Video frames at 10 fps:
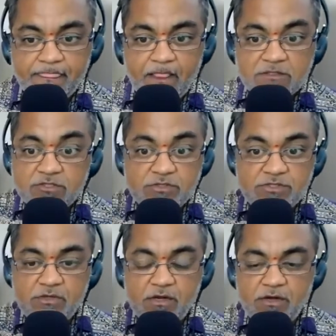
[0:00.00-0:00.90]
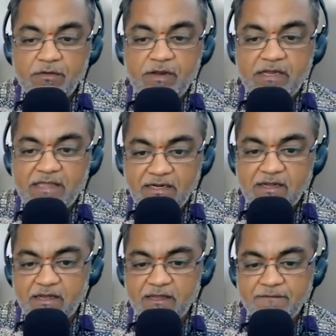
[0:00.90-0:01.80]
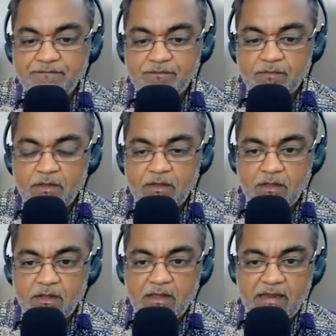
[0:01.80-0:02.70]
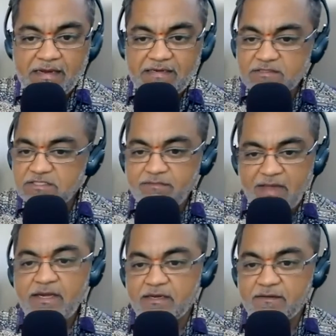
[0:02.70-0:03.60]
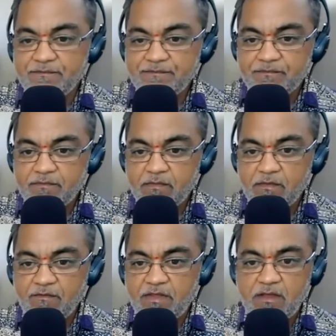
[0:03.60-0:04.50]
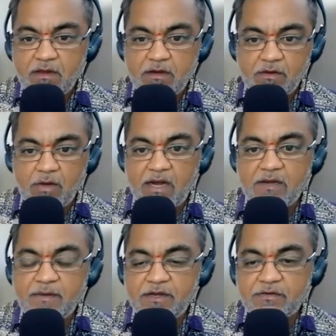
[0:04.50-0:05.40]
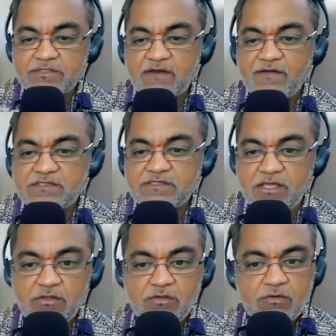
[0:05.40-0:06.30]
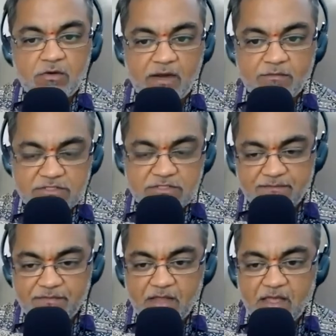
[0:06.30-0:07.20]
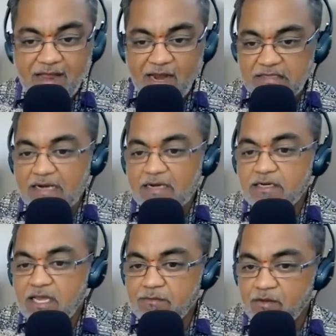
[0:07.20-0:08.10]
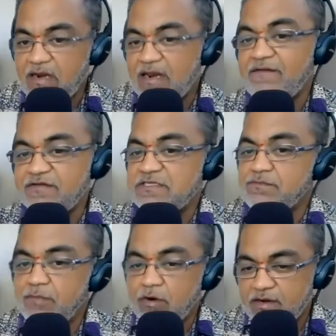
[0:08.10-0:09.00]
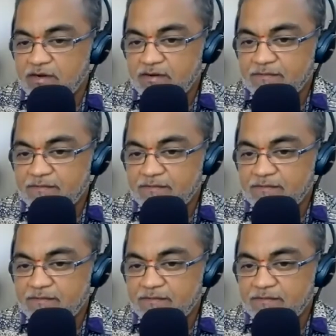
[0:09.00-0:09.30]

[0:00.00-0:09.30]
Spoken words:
So during that time, it doesn't matter whether you admit yourself as a Hindu or a Muslim. At that time, your life is important.